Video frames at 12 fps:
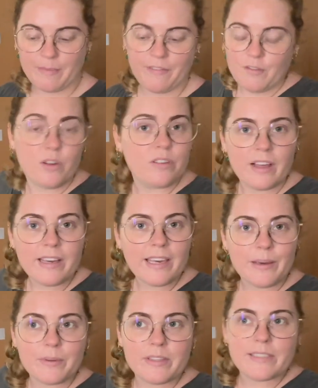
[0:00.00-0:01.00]
I've gotten
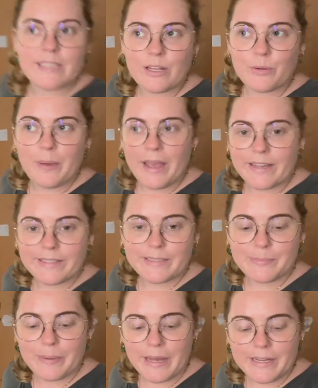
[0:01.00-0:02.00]
lucky with a single bed,
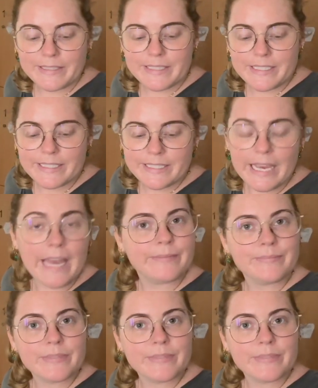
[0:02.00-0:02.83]
but yeah,